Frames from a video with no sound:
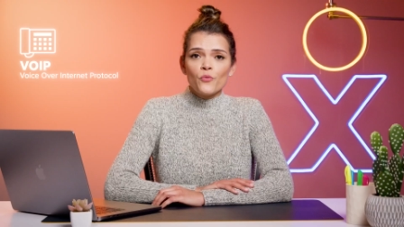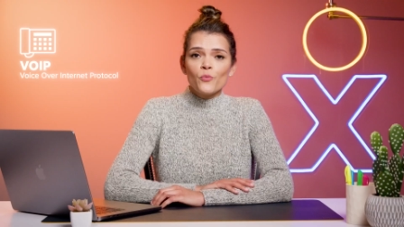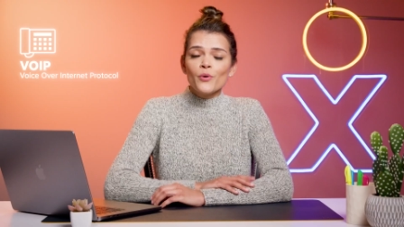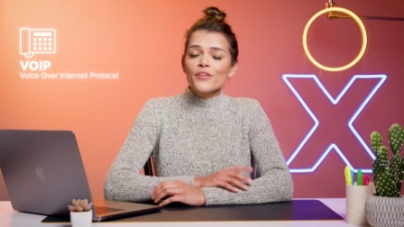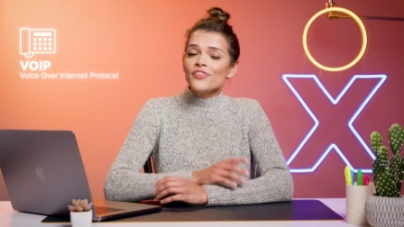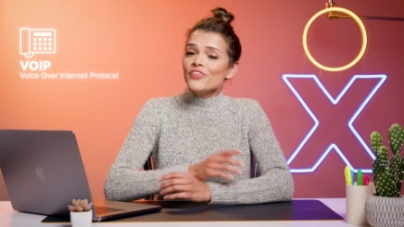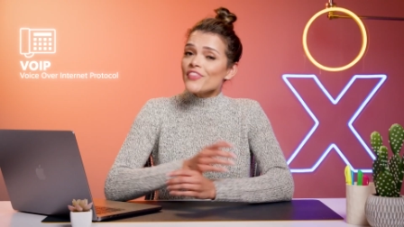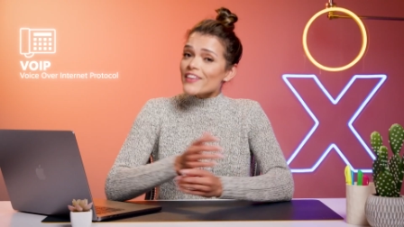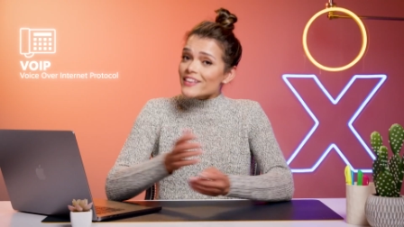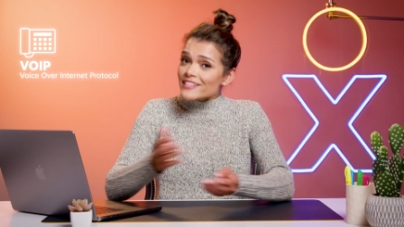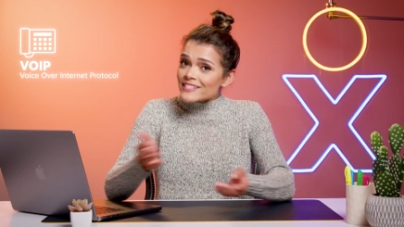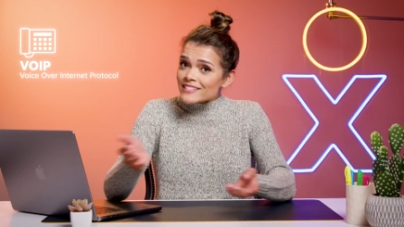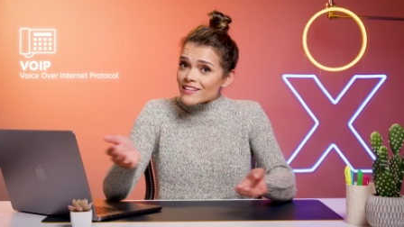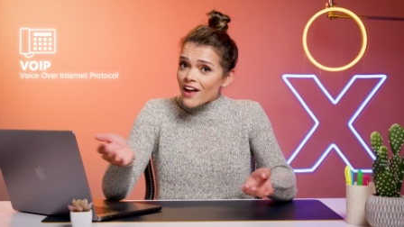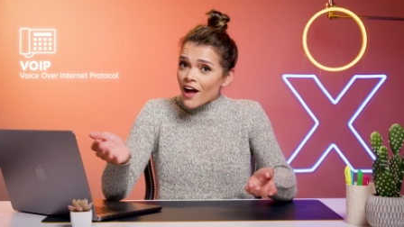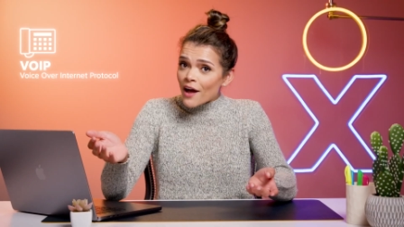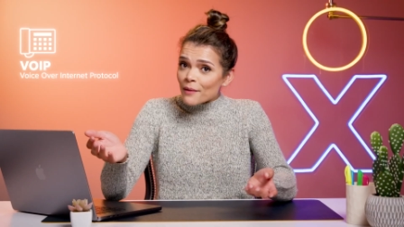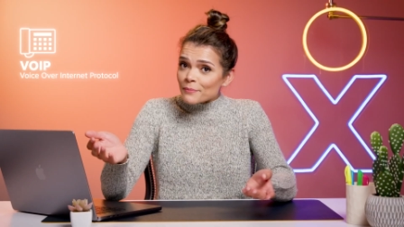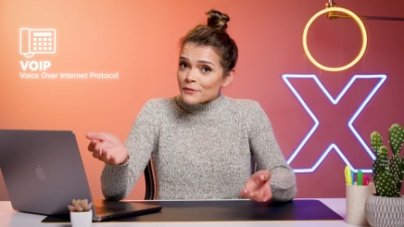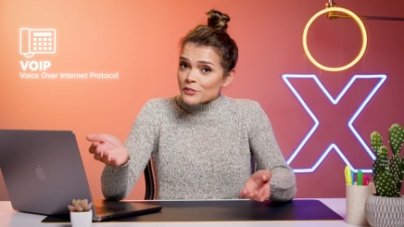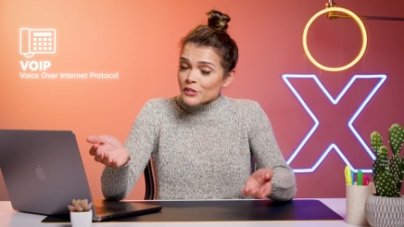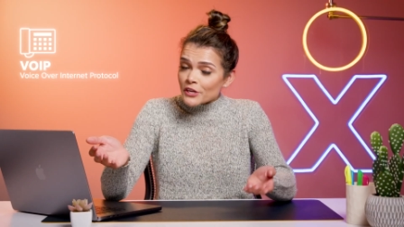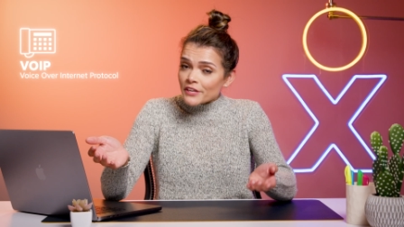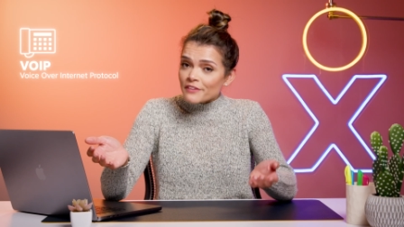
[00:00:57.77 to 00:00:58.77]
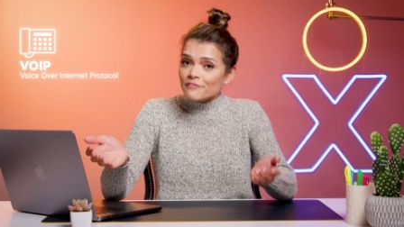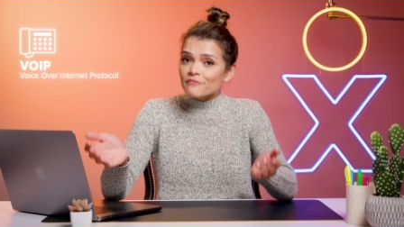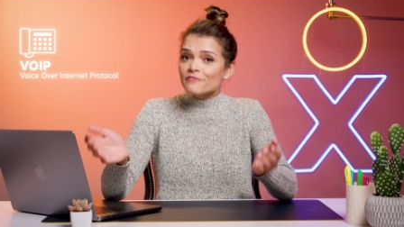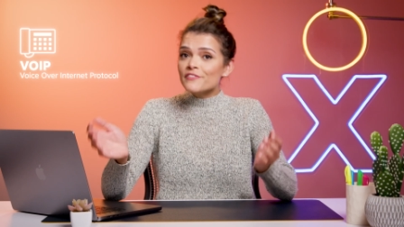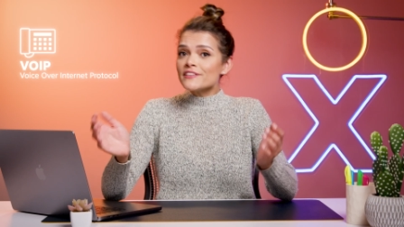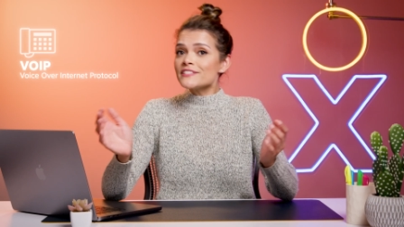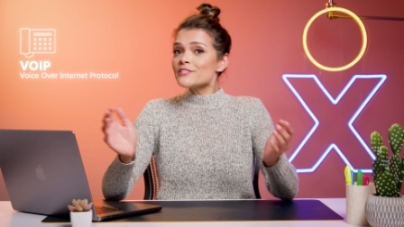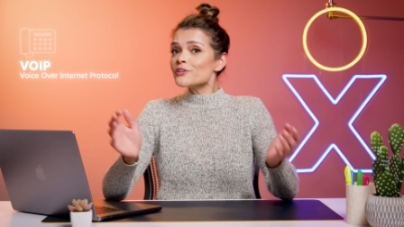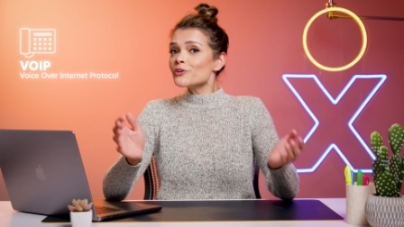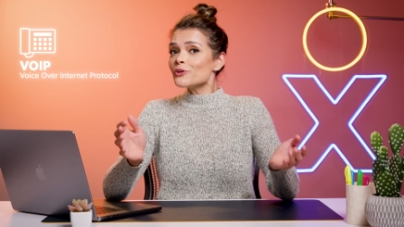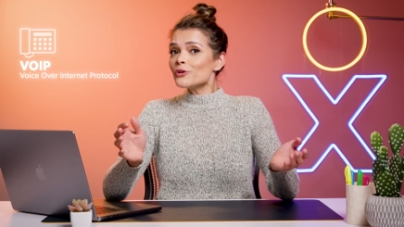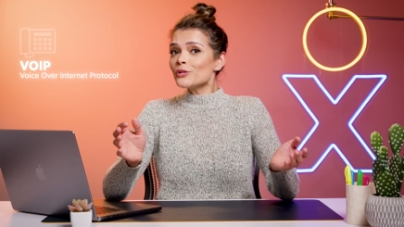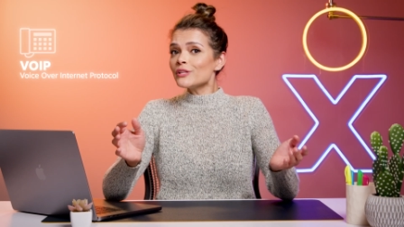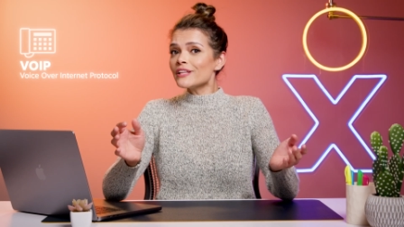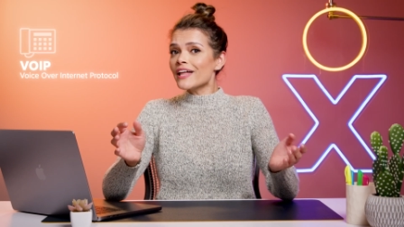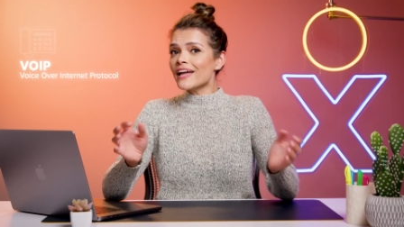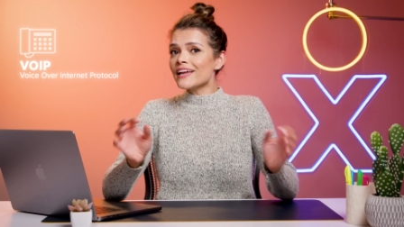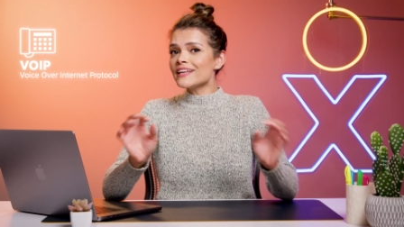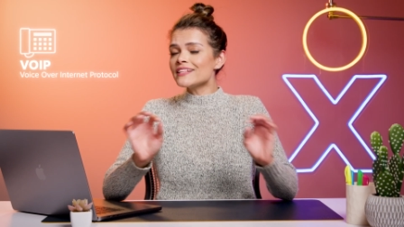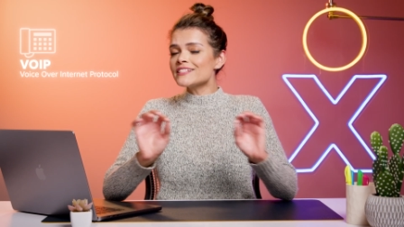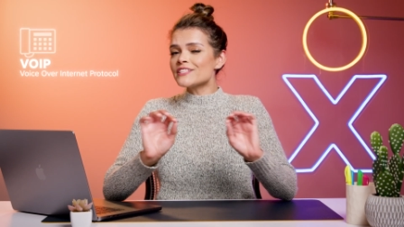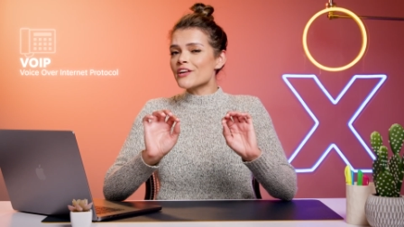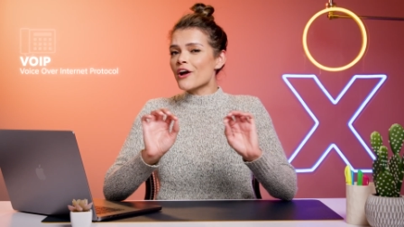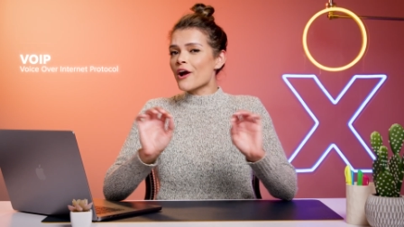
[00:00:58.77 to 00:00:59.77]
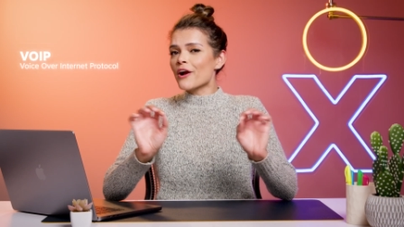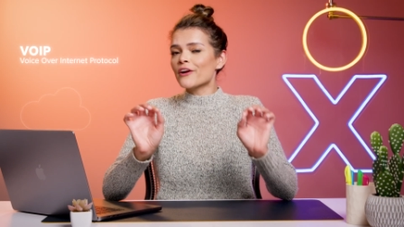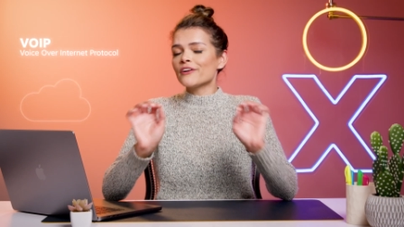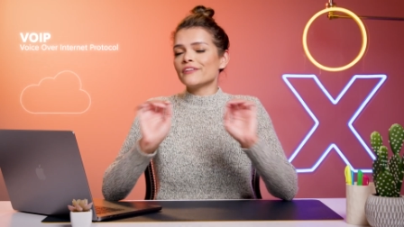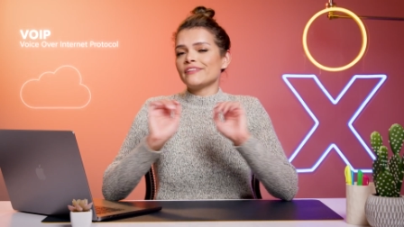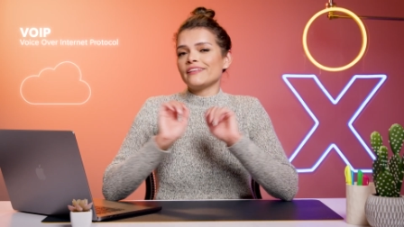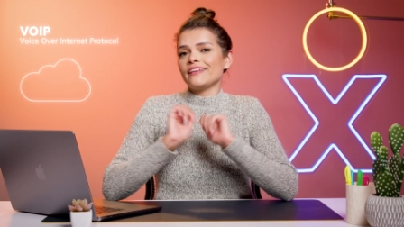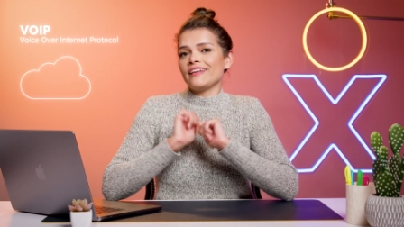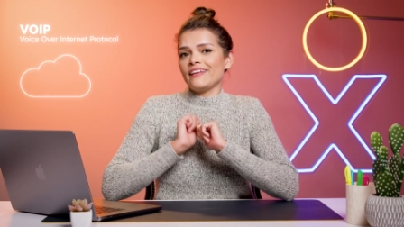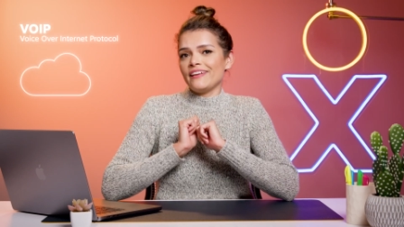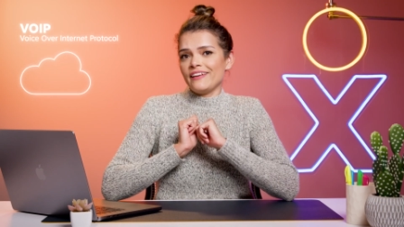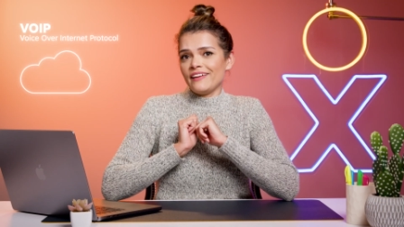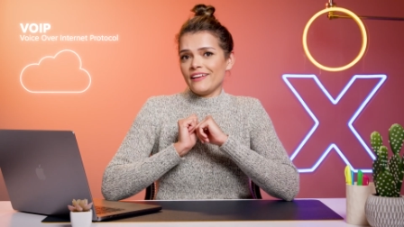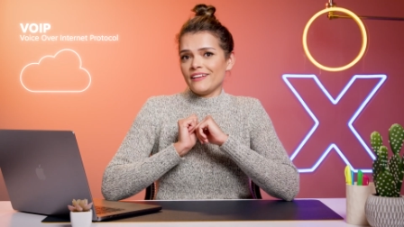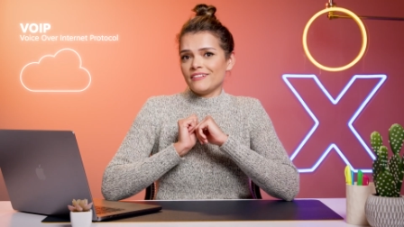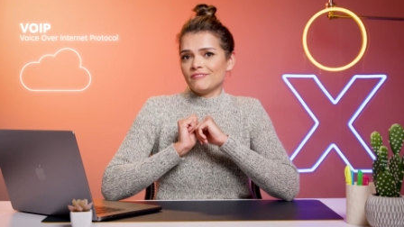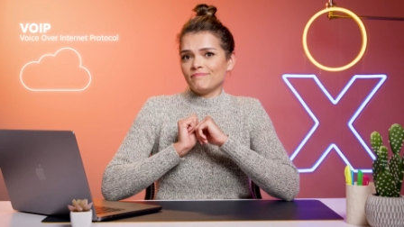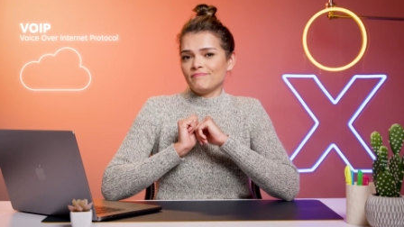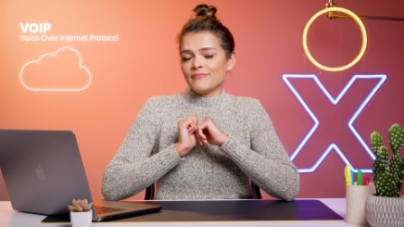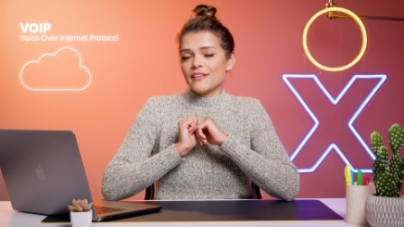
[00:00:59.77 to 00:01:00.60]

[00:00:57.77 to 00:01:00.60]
With this option, physical lines aren't needed.